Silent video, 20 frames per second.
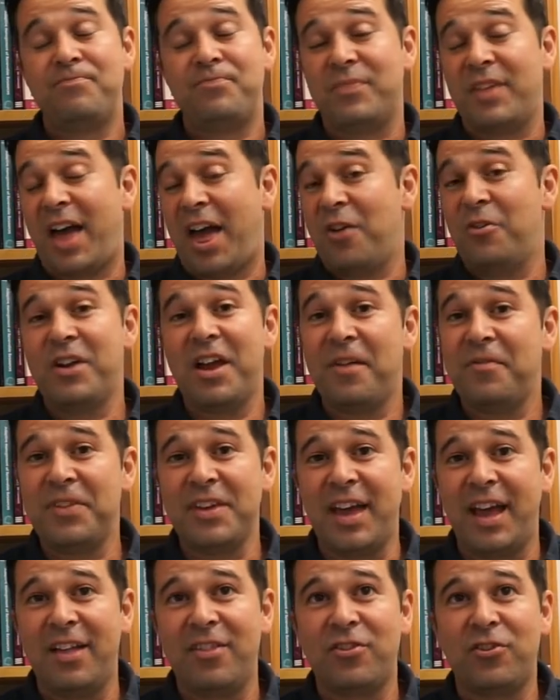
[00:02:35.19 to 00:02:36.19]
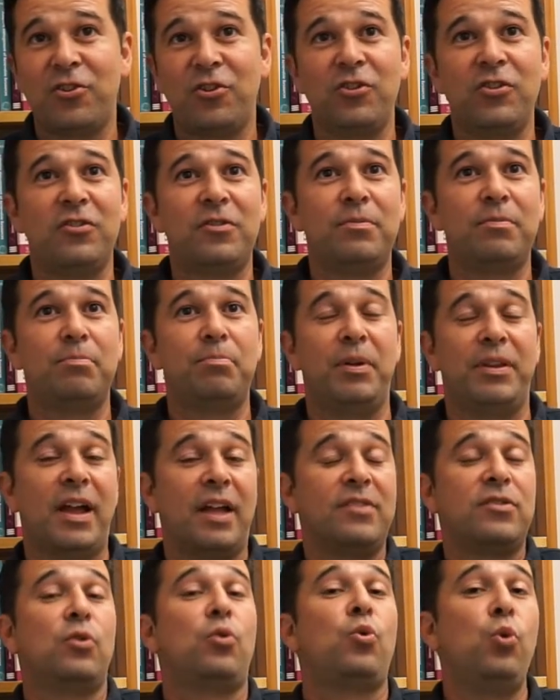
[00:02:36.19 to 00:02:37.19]
I don't have the answers, but
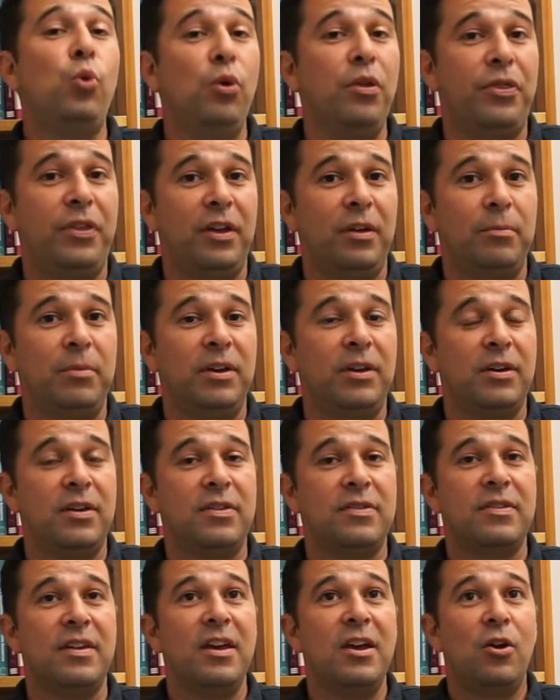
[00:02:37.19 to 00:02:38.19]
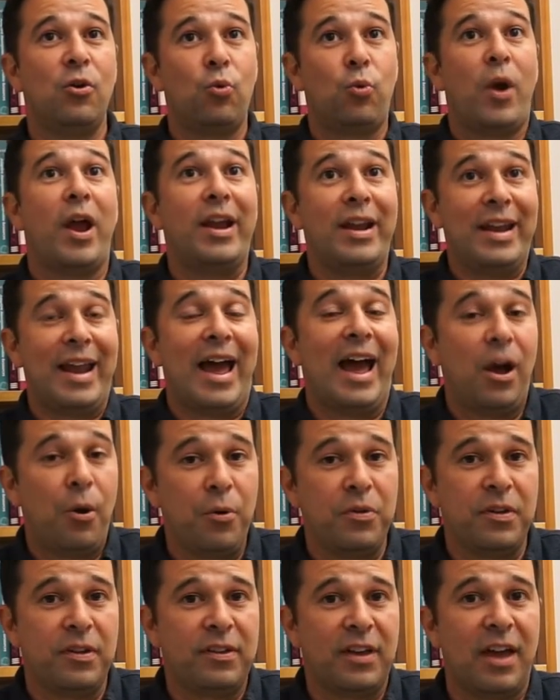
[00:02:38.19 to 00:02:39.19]
that's a cool thing because right now
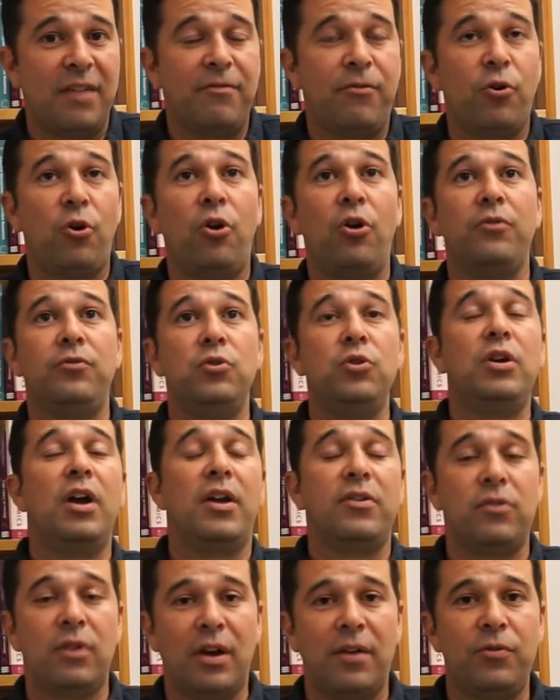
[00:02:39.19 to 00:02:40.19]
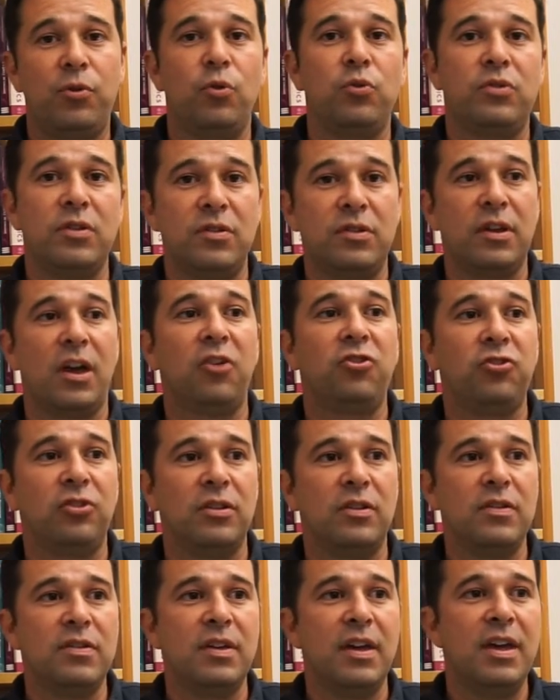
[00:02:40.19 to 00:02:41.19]
is a time for all of you guys to have those
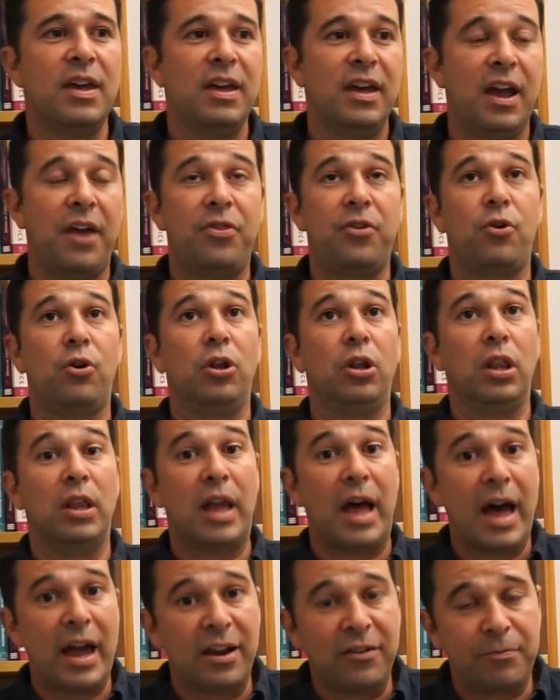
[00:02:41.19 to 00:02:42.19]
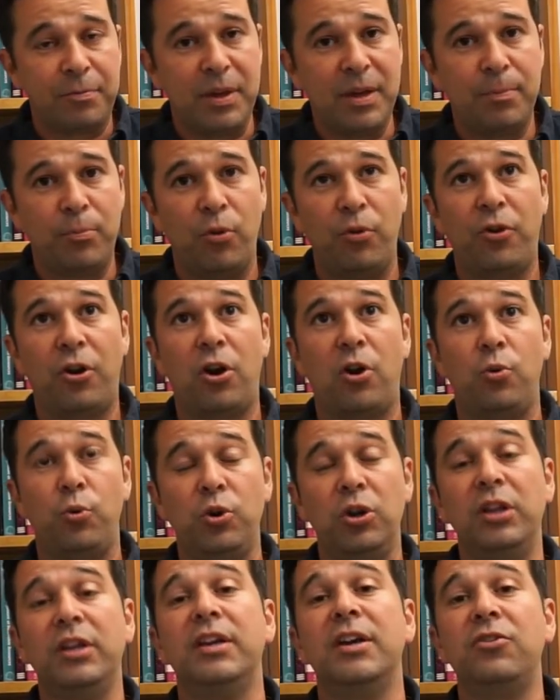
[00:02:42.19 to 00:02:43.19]
discussions. And there are a lot of people that are
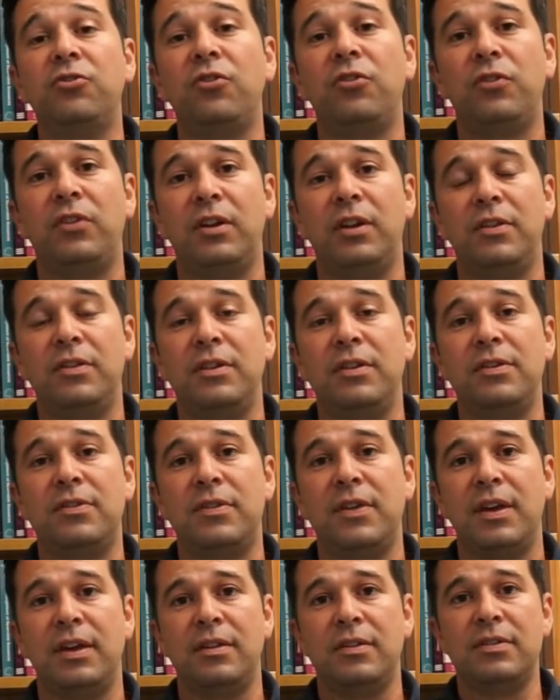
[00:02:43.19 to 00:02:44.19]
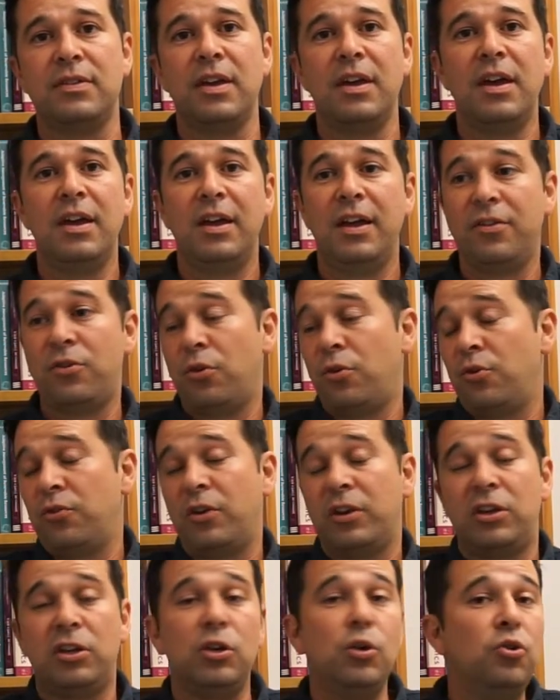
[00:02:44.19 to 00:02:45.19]
really interested in these things. So there's a
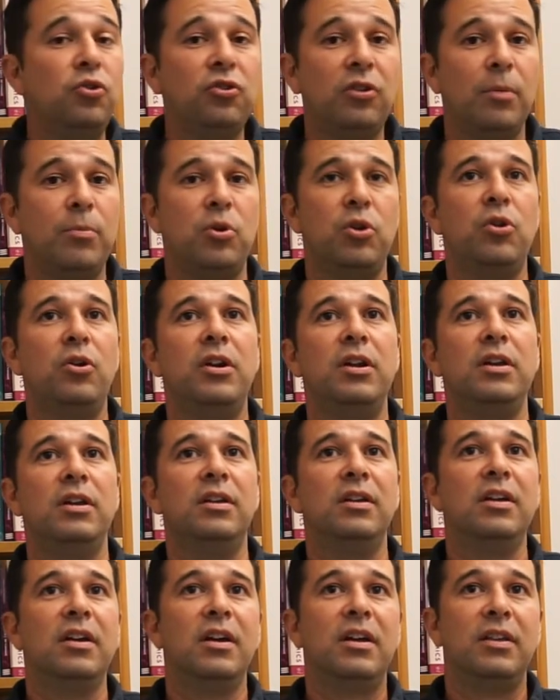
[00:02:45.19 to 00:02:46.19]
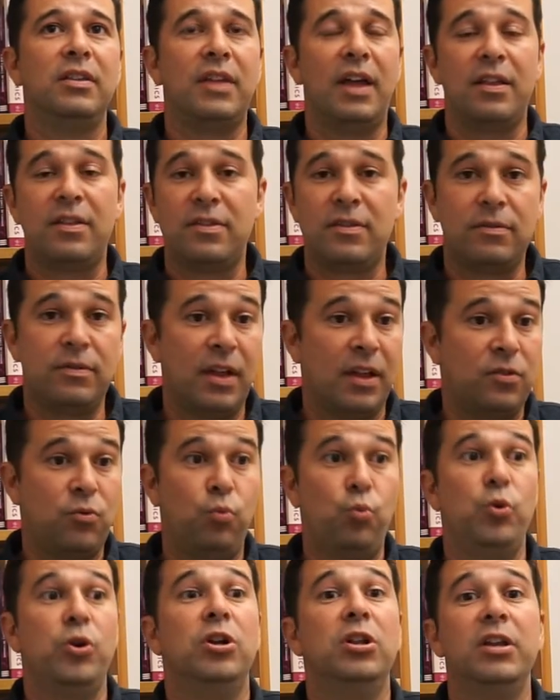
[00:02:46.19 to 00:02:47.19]
huge community that's
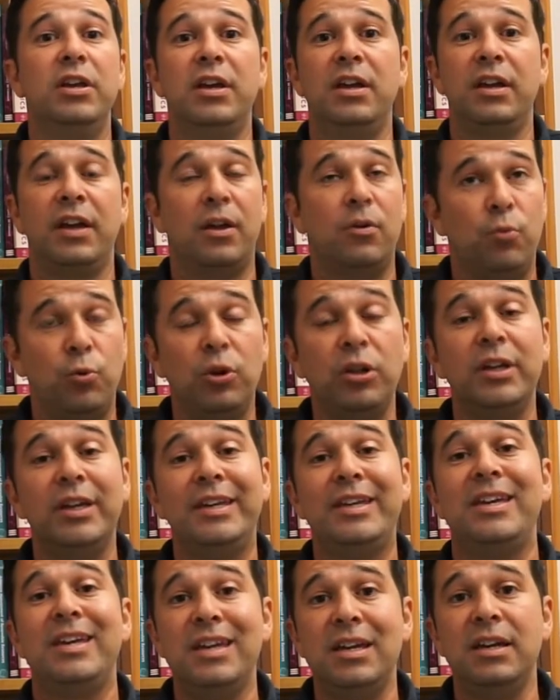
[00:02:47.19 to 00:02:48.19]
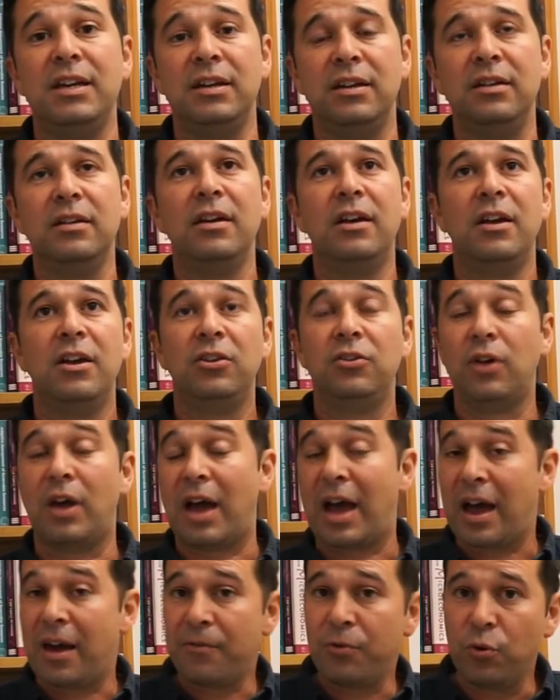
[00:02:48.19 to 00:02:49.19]
willing and really keen to
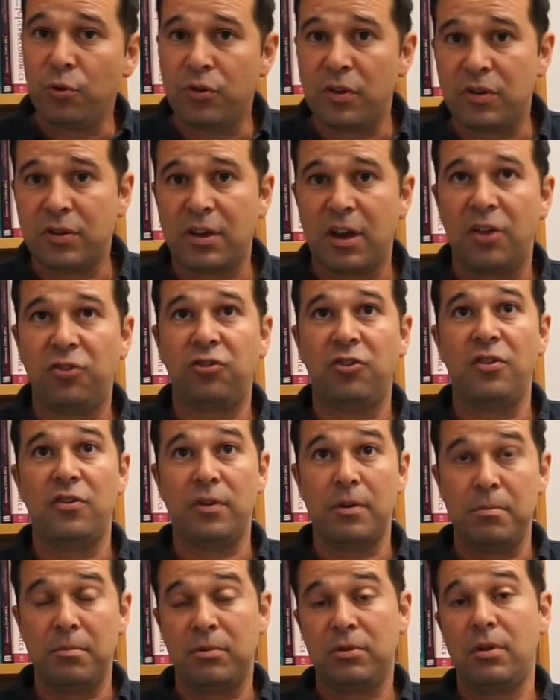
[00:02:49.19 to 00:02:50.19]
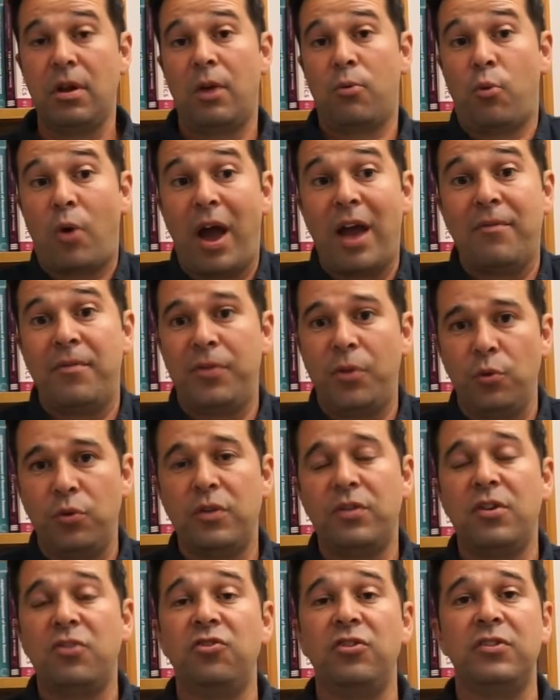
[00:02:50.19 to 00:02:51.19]
have those discussions and arrive at those
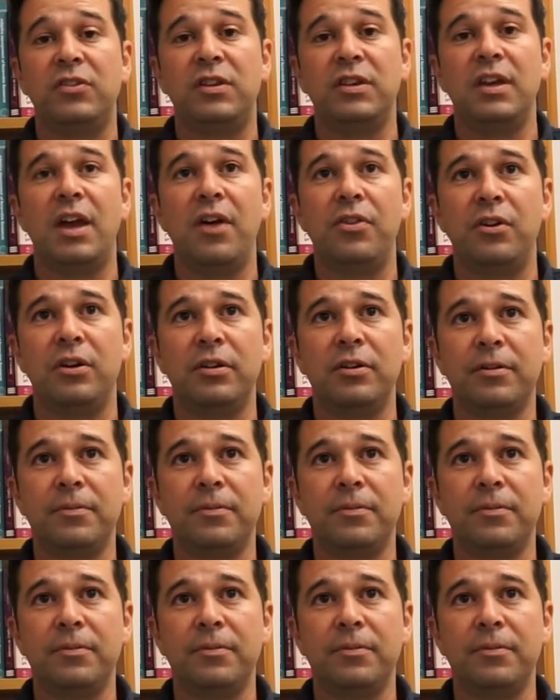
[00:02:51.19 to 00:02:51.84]
decisions together.